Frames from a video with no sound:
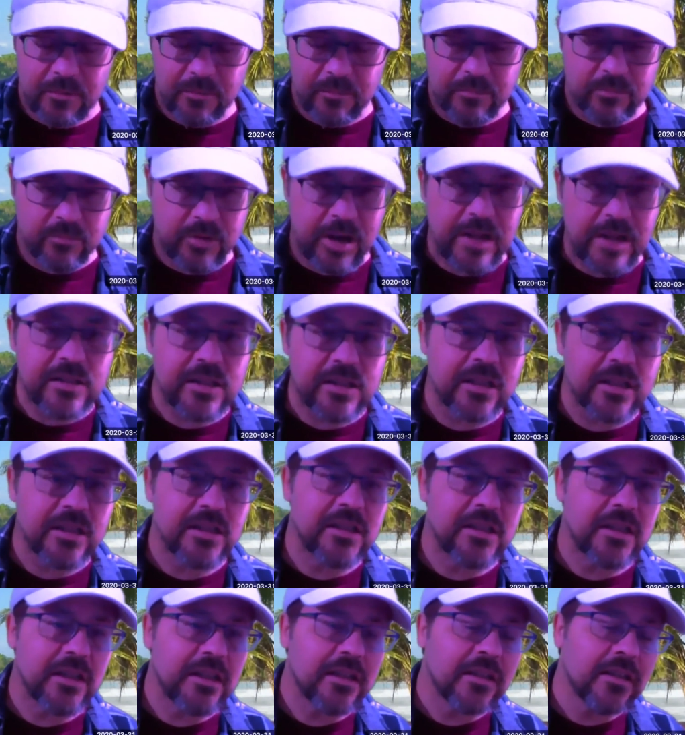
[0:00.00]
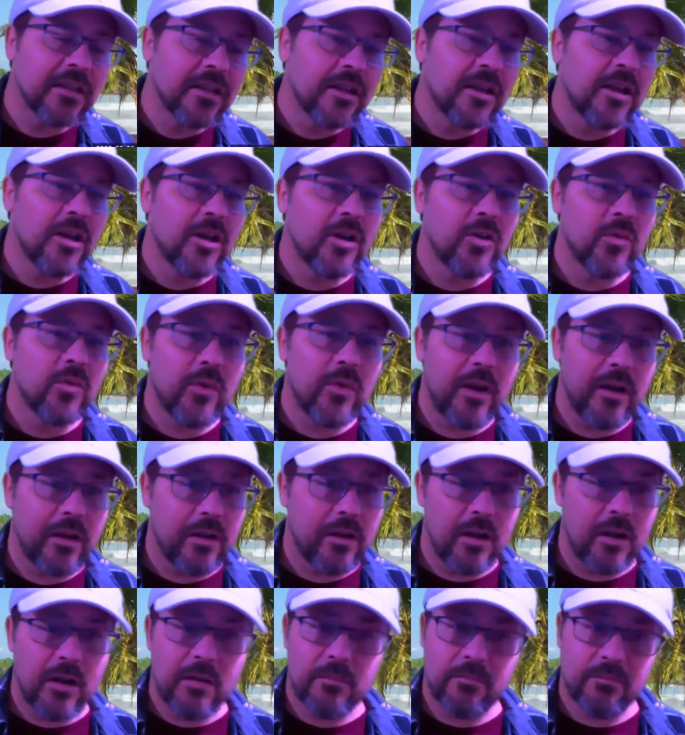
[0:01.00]
presidency, when
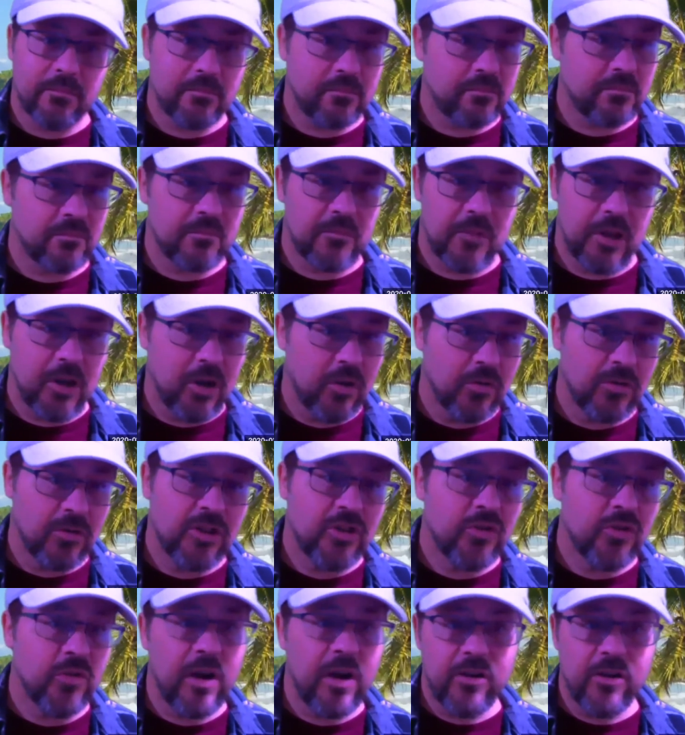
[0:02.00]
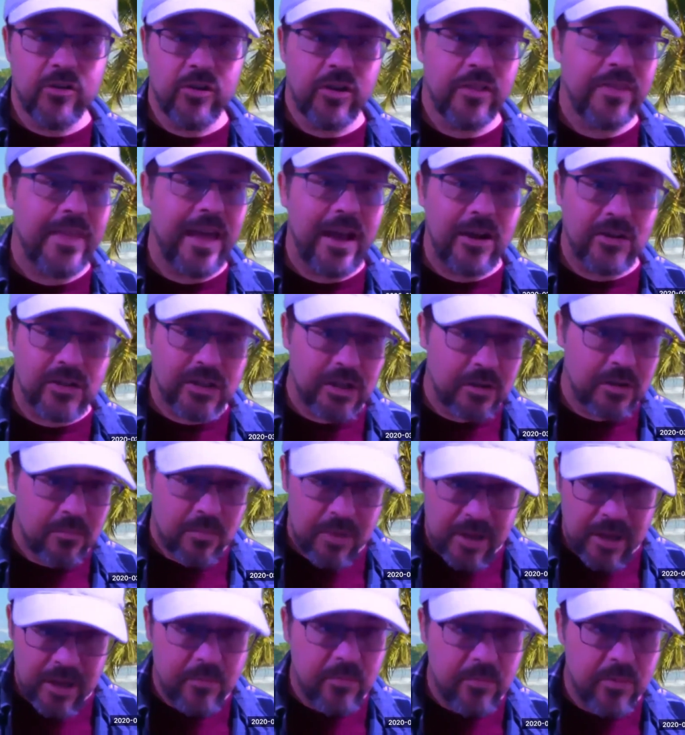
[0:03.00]
200,000
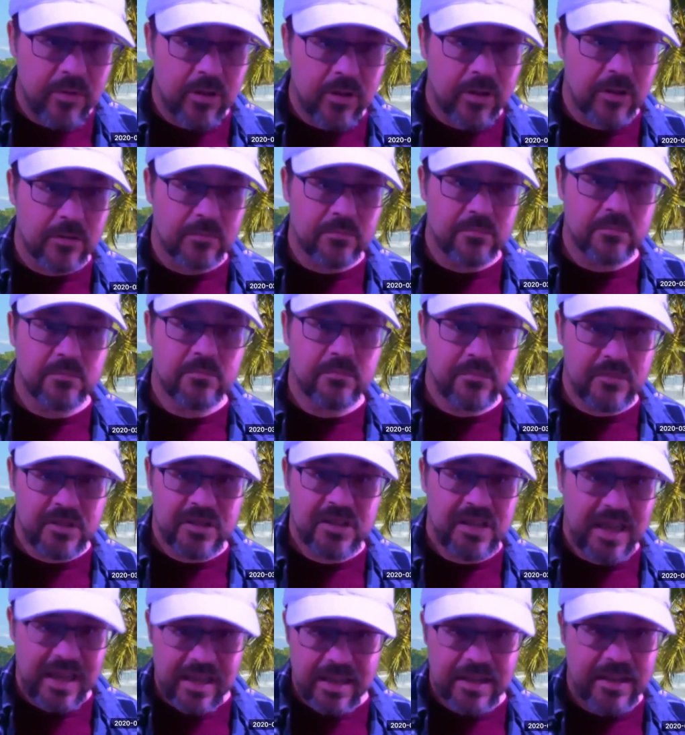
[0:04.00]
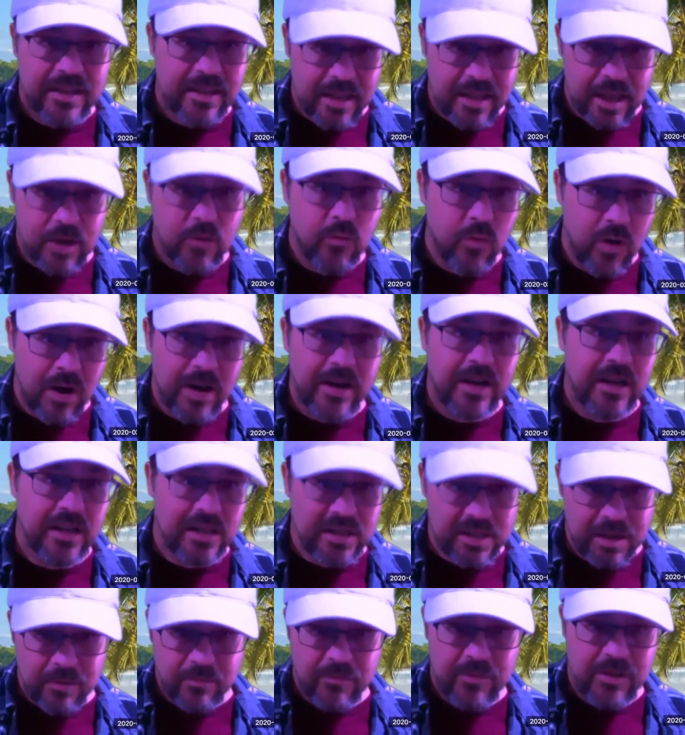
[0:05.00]
people stated they wanted
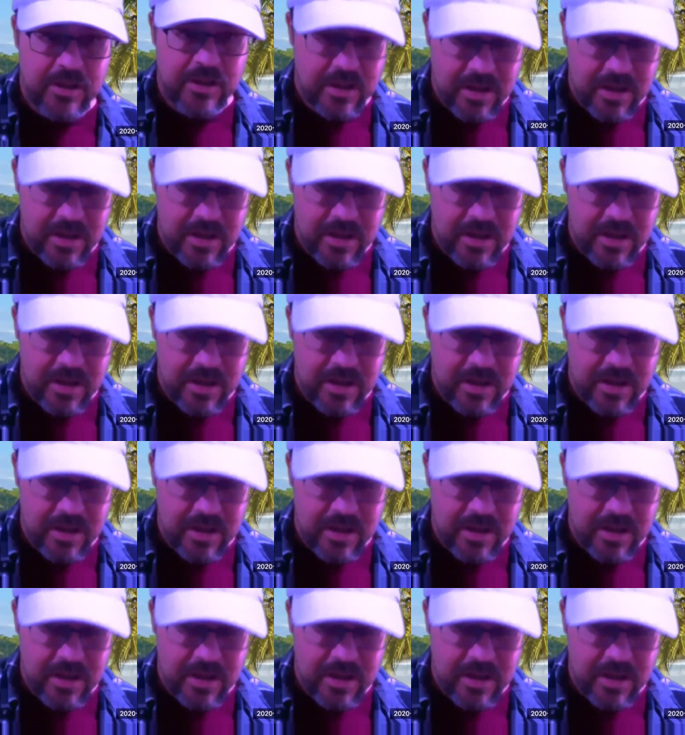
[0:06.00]
something